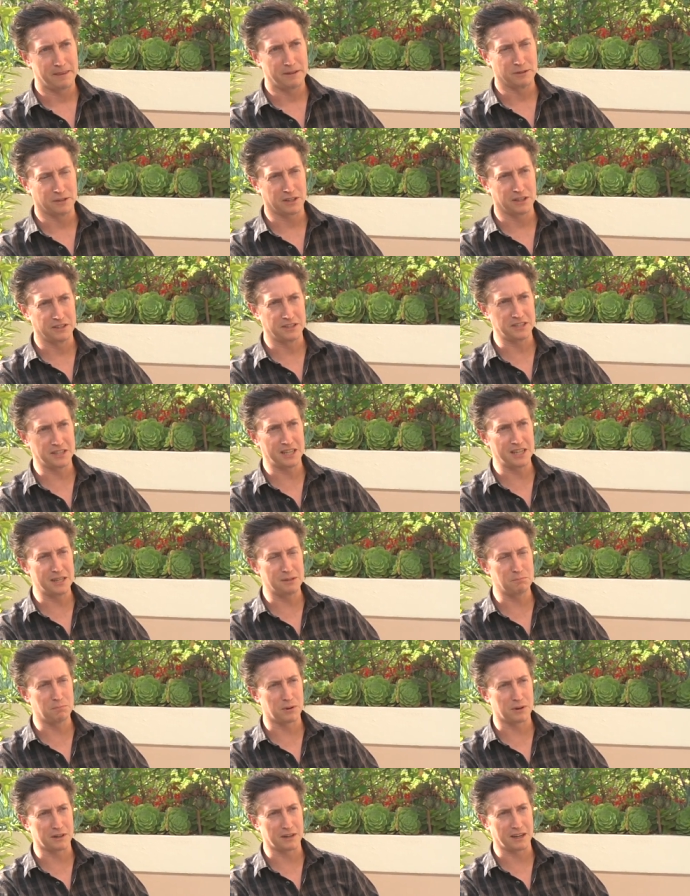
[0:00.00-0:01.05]
It's called
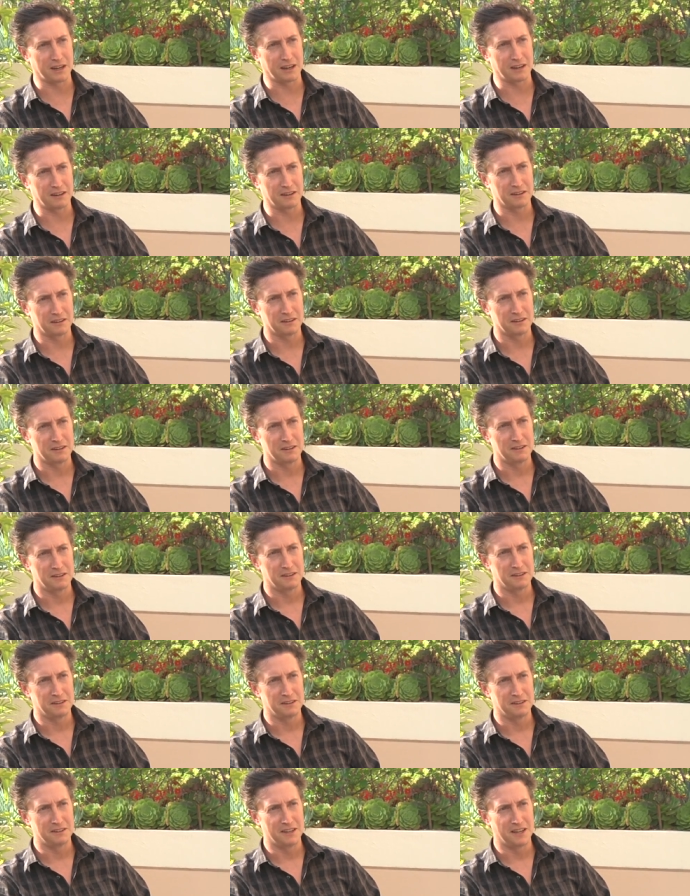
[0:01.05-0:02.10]
Skin Parking.
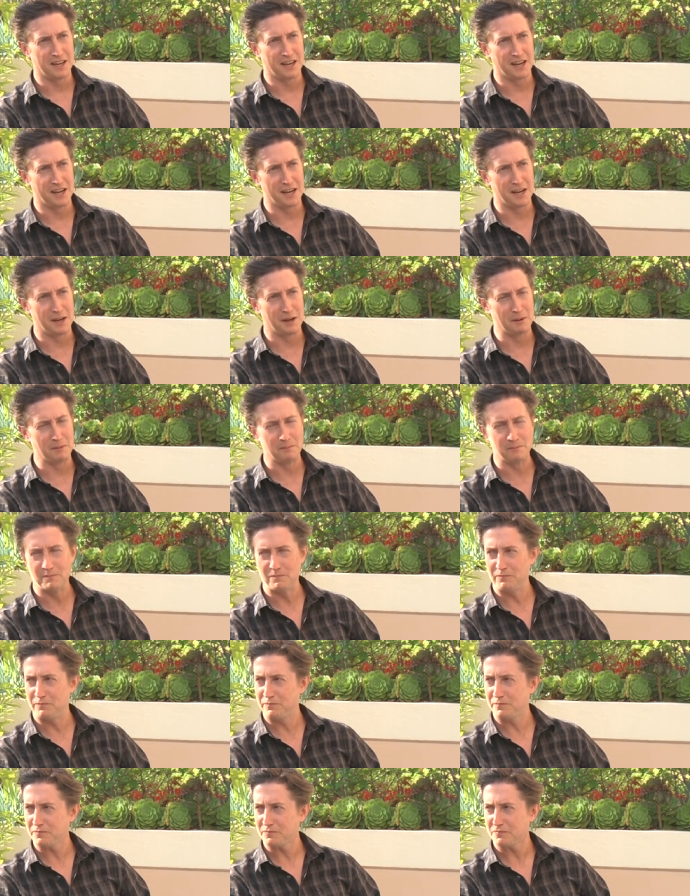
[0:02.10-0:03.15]
Um,
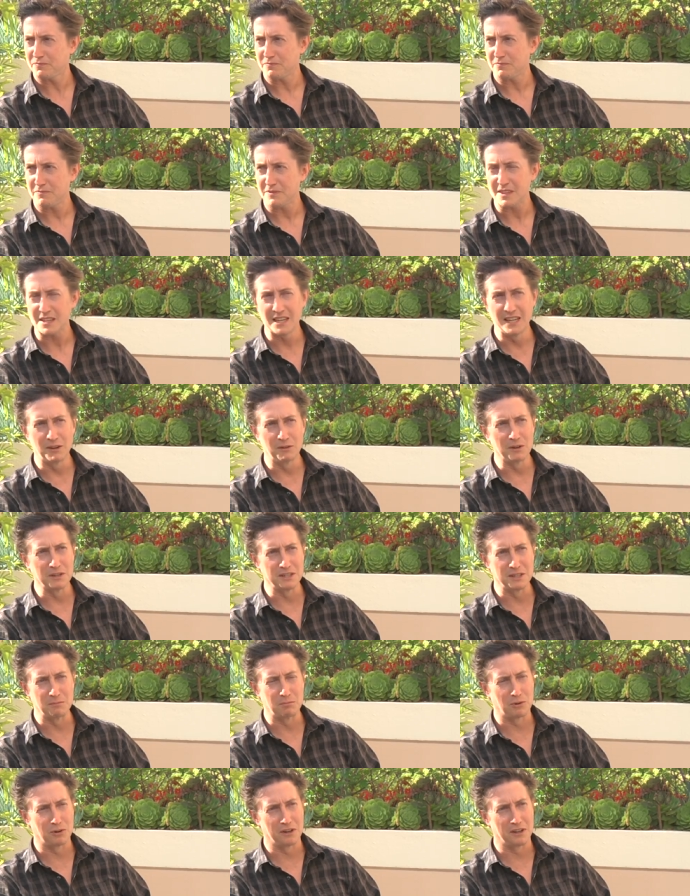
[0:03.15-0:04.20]
and it
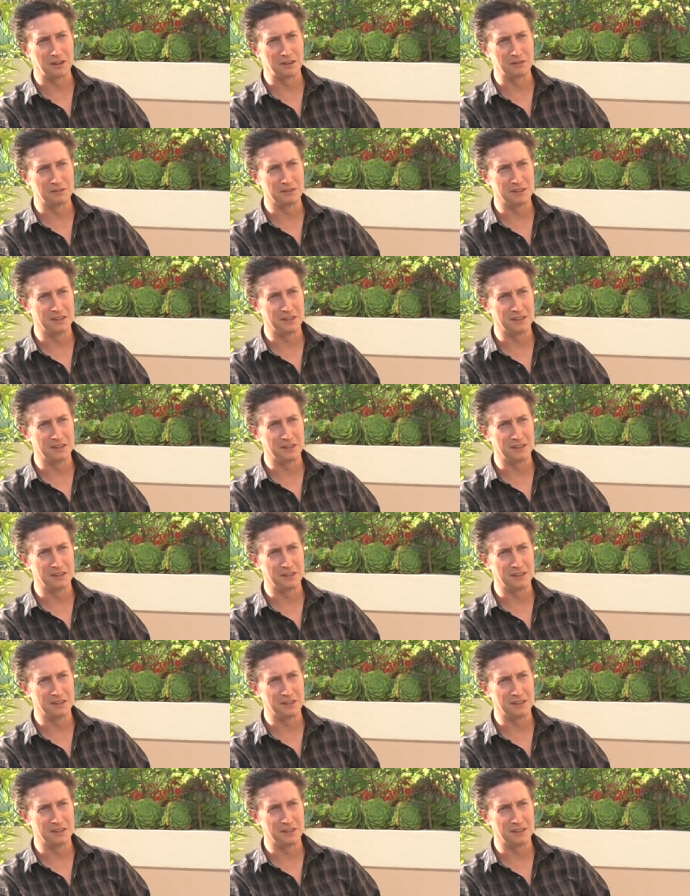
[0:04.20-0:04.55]
wasn't a porno.